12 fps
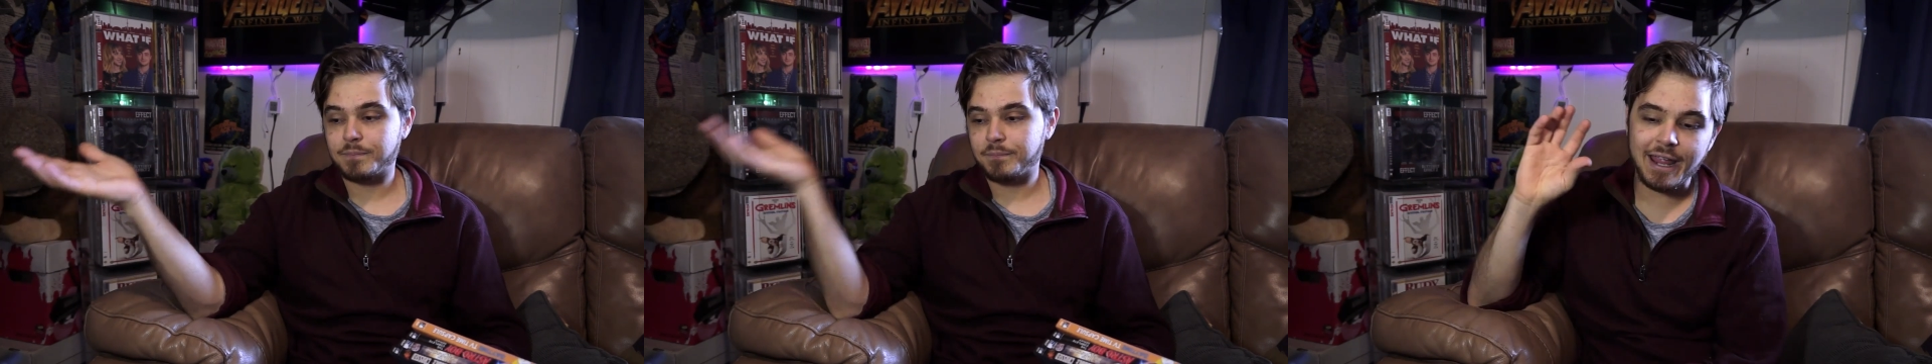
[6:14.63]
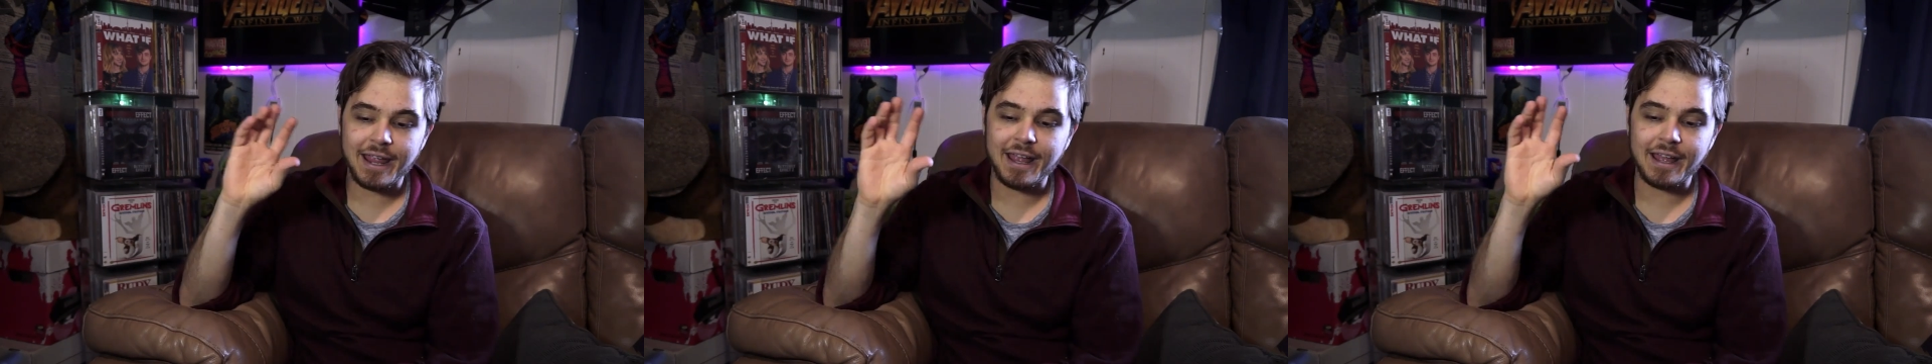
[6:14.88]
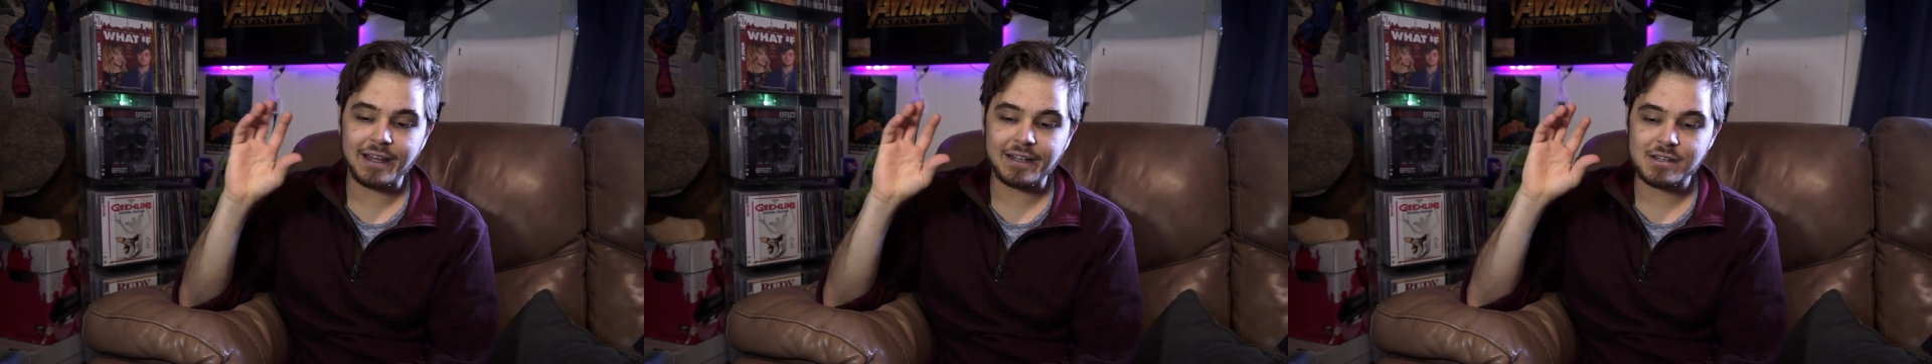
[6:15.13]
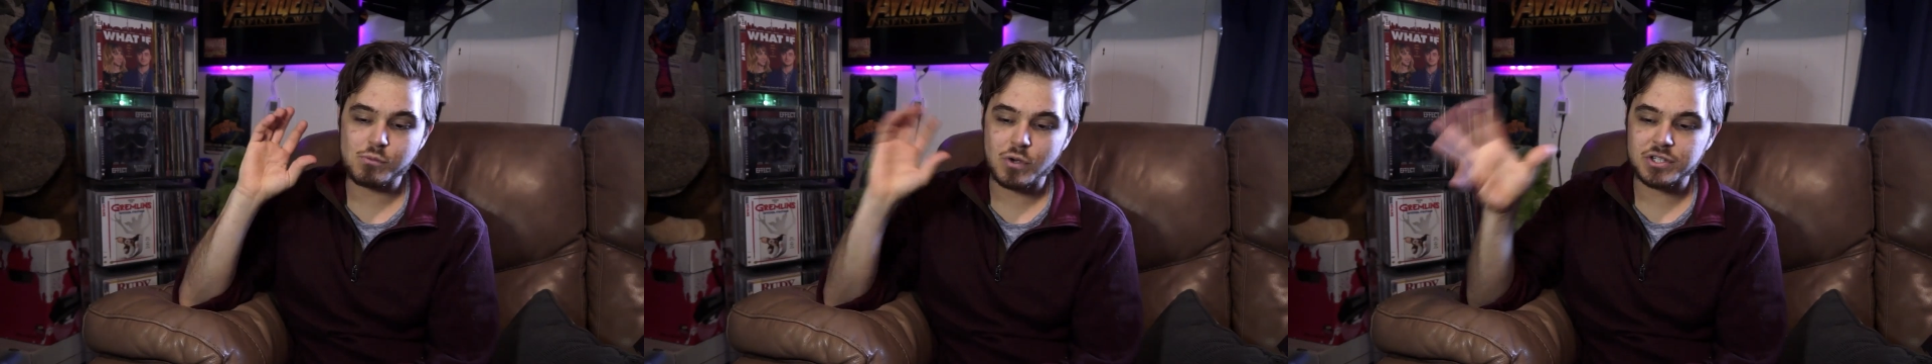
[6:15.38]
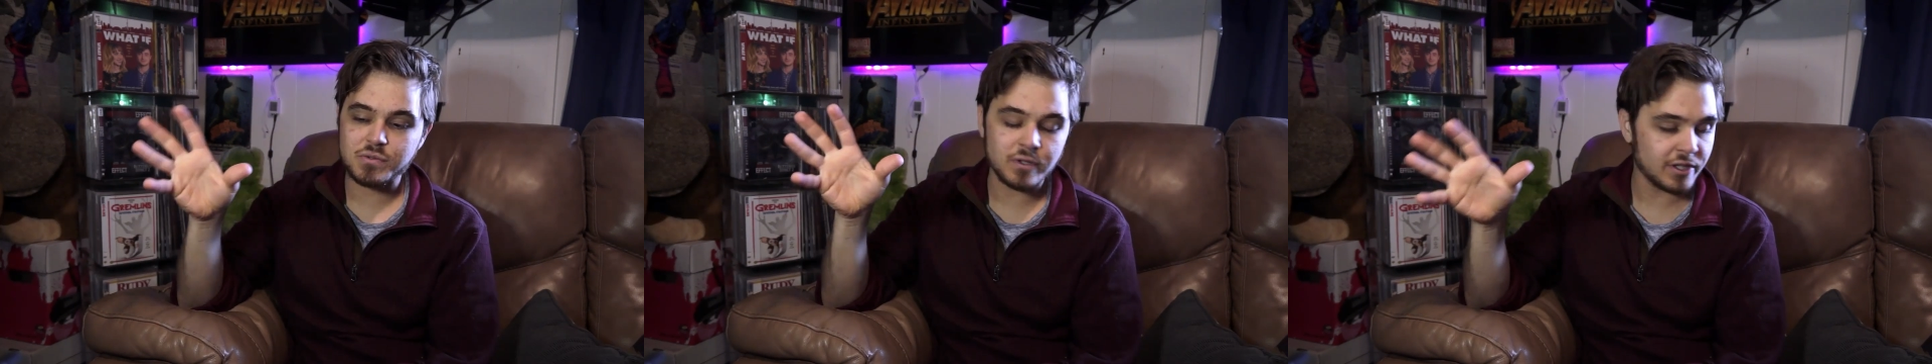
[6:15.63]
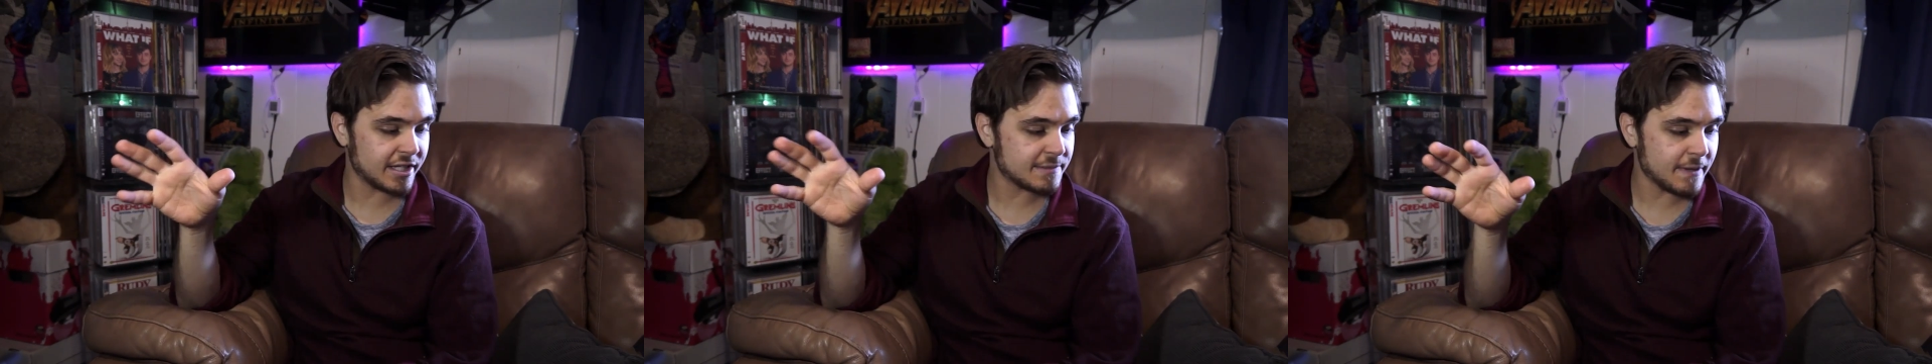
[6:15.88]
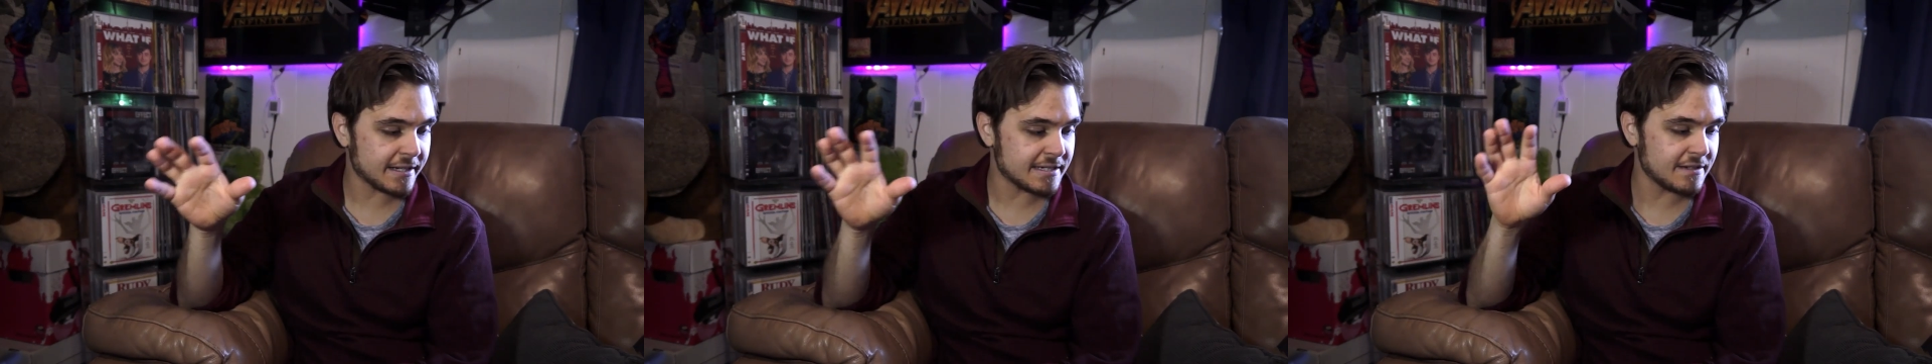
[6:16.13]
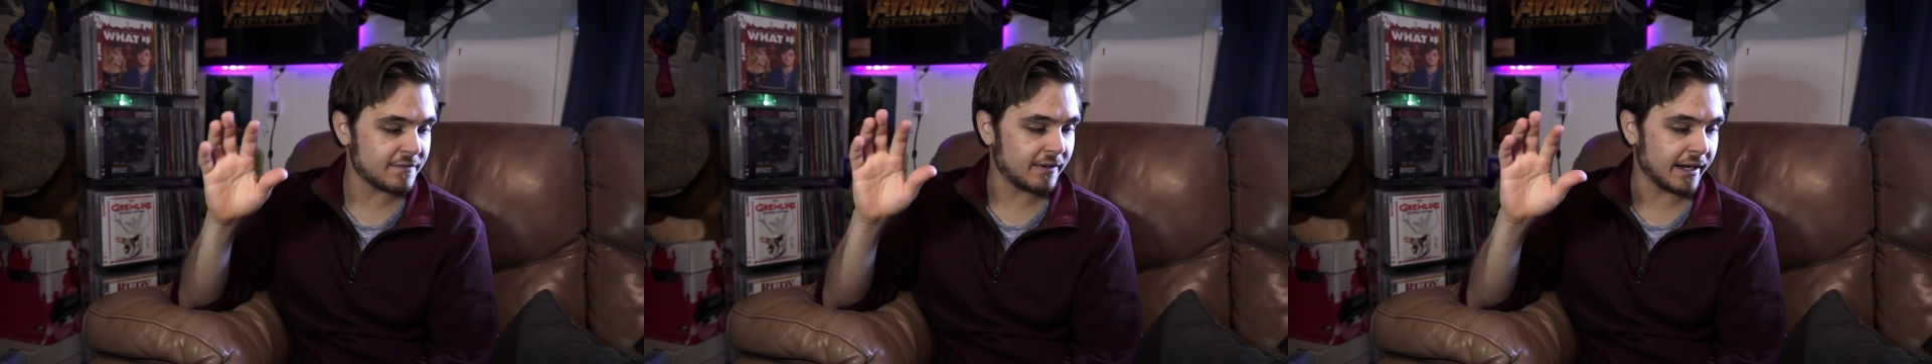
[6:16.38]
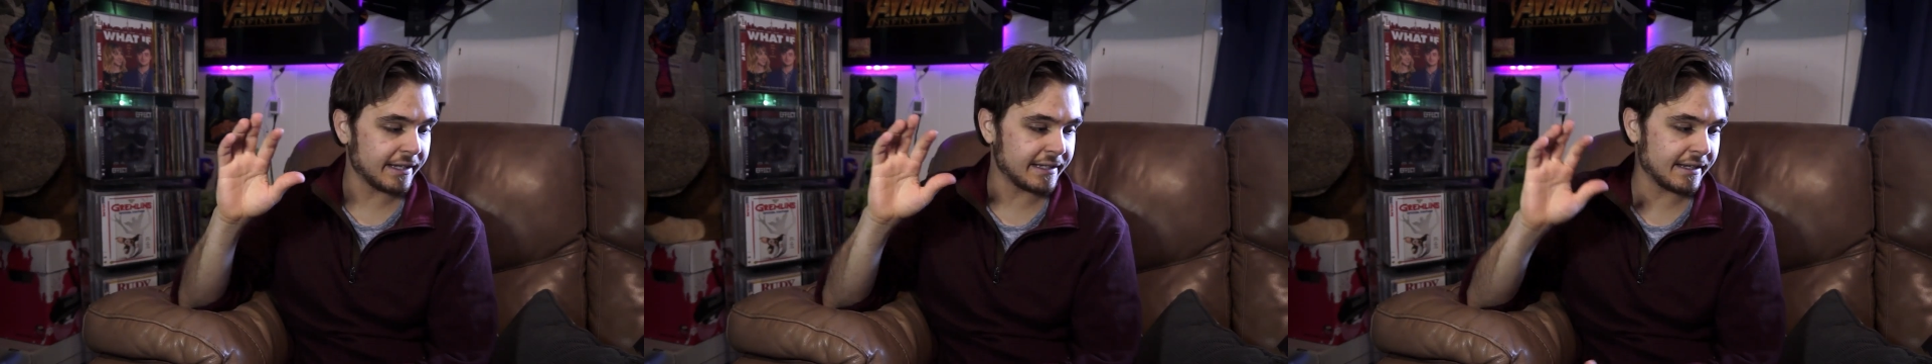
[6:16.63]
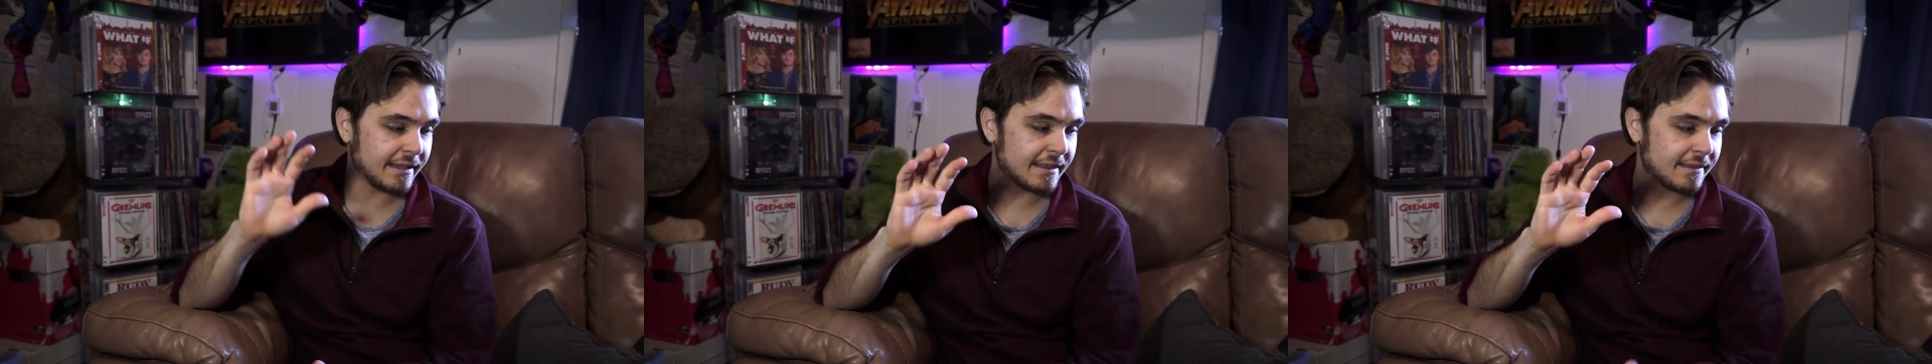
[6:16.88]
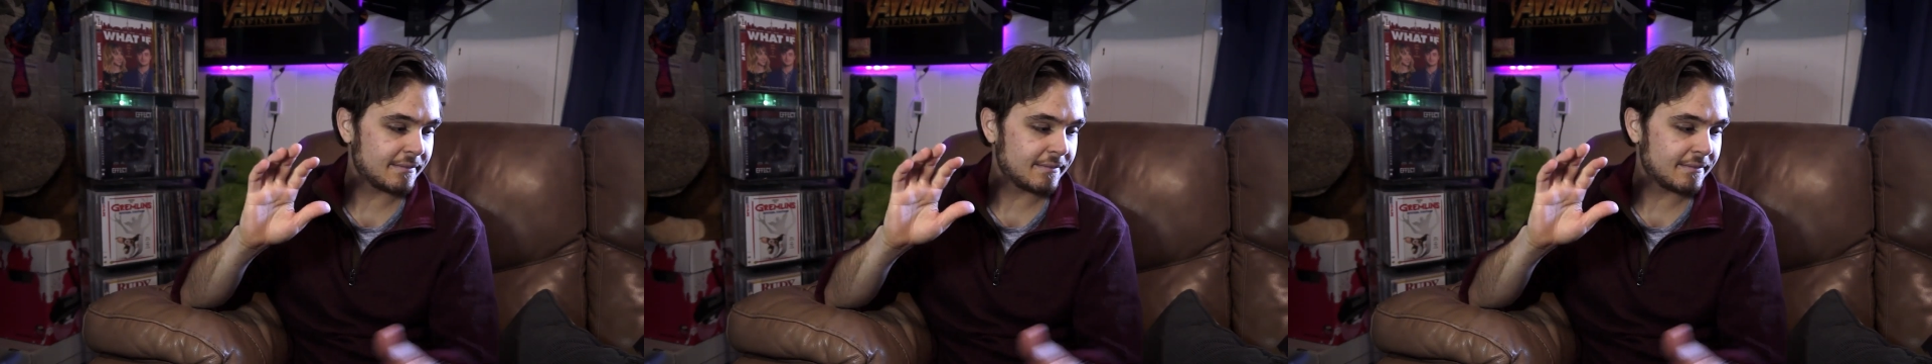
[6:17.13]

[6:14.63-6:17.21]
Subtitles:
and wasn't really expecting to find any